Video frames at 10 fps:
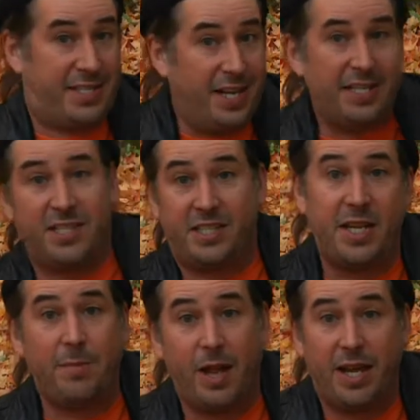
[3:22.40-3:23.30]
doesn't
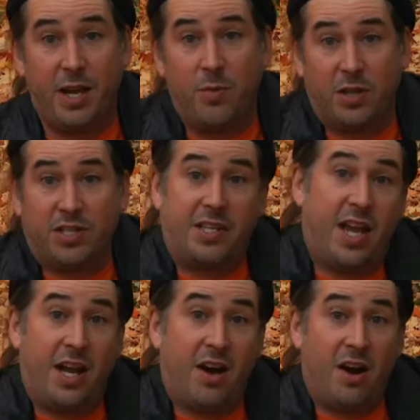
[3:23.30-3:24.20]
seem like he wants to
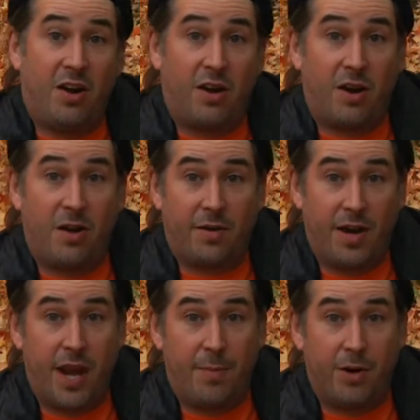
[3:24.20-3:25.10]
take on our
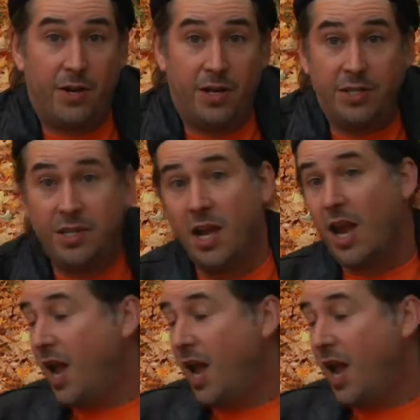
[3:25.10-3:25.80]
neighborhoods,